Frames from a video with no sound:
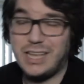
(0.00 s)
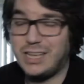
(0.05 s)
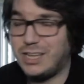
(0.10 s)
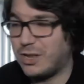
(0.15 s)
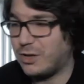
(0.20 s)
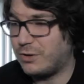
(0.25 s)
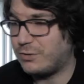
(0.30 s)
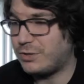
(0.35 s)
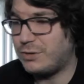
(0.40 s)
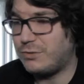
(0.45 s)
You
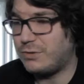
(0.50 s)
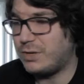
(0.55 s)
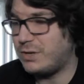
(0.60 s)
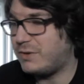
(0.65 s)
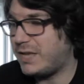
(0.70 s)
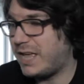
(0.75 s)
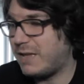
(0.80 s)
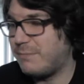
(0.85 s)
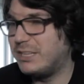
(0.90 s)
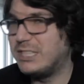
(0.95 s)
know, you
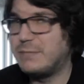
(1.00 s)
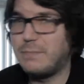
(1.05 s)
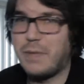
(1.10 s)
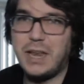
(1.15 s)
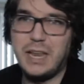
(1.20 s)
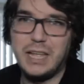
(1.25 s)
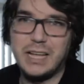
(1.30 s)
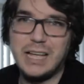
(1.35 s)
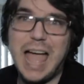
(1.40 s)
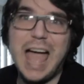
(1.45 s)
can't be
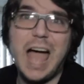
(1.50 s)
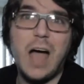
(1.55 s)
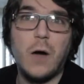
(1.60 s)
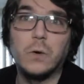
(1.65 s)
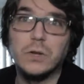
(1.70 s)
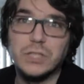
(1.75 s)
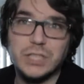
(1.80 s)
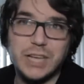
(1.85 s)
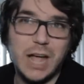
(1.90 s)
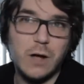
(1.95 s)
spending
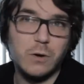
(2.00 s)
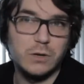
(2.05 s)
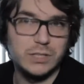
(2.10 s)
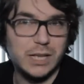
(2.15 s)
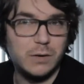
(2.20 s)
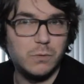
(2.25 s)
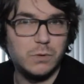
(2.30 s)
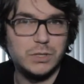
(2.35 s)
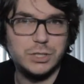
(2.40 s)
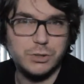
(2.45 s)
hours and hours
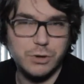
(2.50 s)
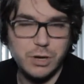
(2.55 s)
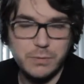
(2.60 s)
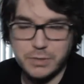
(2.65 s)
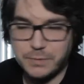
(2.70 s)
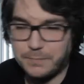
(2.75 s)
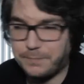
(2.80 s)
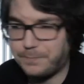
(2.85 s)
on one script.